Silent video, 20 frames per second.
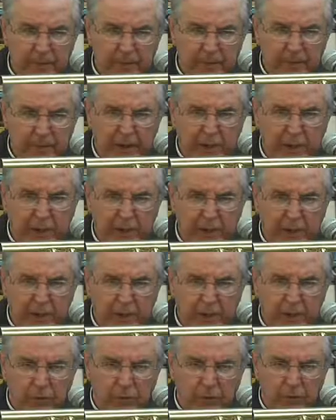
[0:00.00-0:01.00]
Then we can
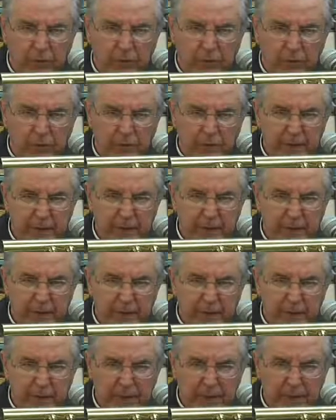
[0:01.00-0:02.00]
move.
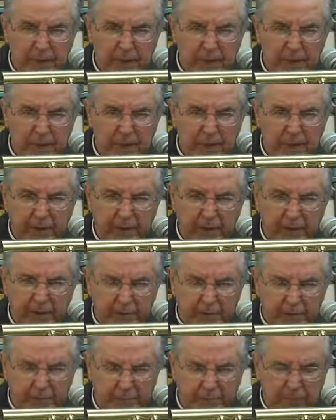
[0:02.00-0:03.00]
Doesn't matter how
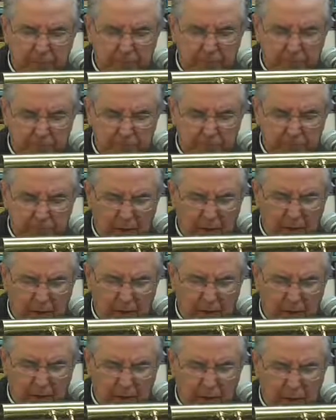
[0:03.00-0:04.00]
many miracles are or
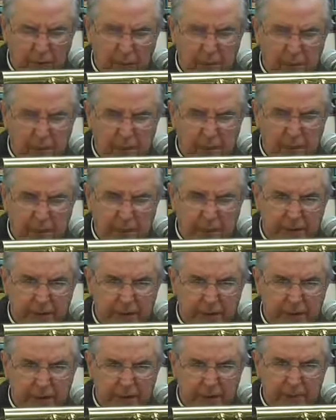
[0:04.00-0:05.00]
not worked.
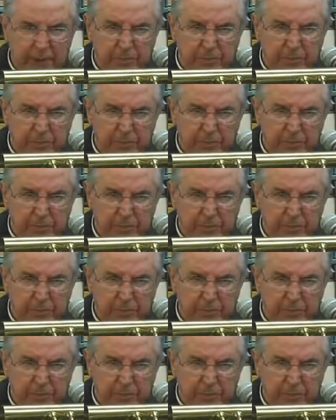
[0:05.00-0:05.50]
That's not important.